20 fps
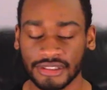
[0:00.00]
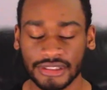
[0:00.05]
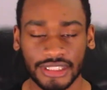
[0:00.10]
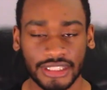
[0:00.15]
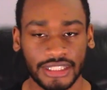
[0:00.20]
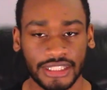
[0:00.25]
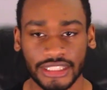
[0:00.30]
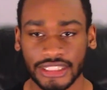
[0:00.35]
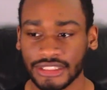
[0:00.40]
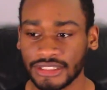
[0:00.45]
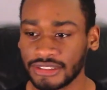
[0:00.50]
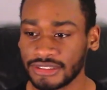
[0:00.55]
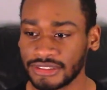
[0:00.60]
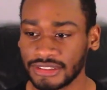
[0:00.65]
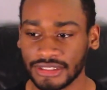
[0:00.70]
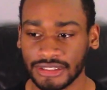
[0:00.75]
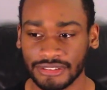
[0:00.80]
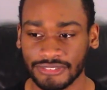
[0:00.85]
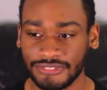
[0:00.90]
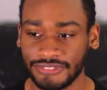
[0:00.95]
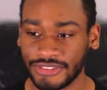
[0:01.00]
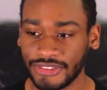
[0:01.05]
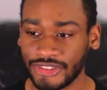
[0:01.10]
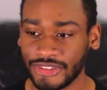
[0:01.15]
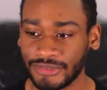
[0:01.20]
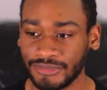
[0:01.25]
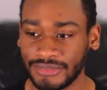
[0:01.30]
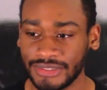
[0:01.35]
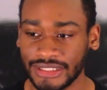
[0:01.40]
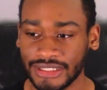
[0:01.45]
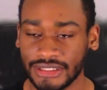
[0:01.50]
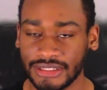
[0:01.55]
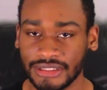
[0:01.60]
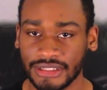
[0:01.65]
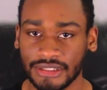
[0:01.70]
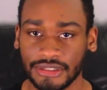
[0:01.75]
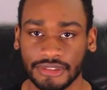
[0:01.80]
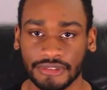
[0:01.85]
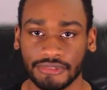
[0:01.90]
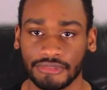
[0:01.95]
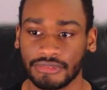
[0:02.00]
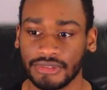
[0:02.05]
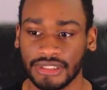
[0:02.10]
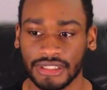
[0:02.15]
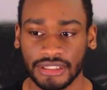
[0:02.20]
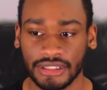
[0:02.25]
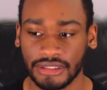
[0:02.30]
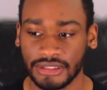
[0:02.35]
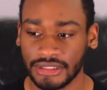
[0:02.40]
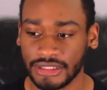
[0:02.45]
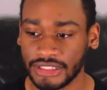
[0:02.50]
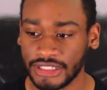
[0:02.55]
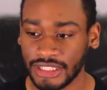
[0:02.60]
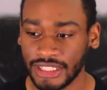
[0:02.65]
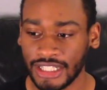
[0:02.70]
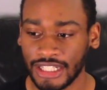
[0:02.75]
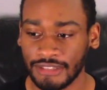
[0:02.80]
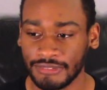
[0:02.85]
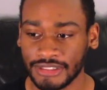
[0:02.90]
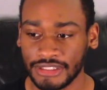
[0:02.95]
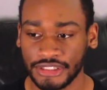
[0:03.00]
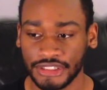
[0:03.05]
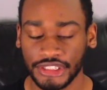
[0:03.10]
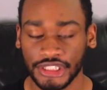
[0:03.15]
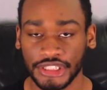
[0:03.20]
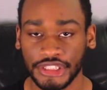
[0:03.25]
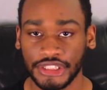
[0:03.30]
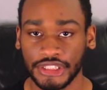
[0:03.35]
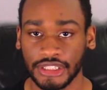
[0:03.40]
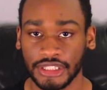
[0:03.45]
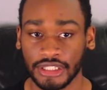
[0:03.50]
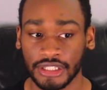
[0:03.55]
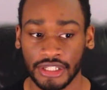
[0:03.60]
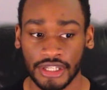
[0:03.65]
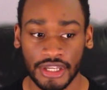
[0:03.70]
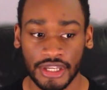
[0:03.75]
the characters in the film did such a really good job. It's such a